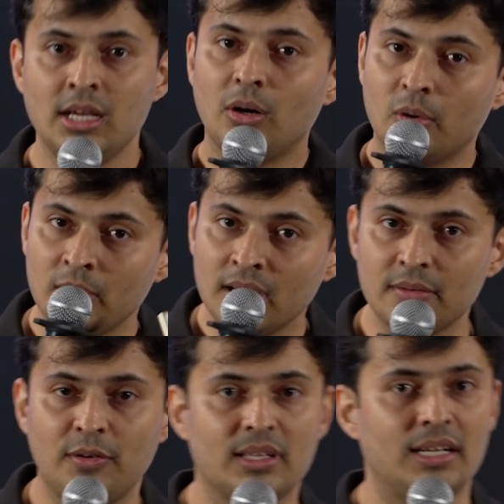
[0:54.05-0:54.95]
only
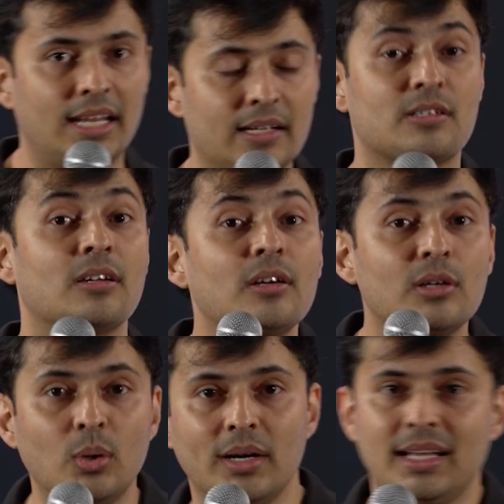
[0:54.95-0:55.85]
for the next
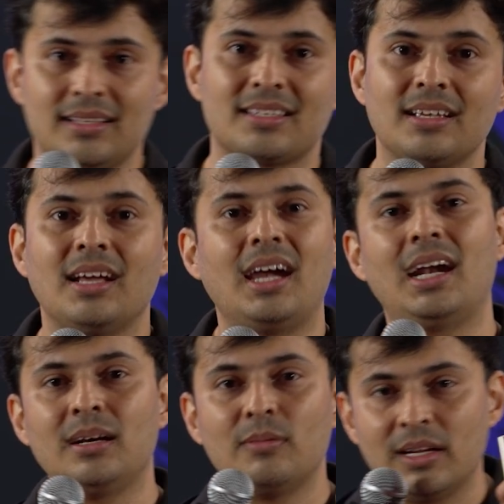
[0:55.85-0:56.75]
2 days. And when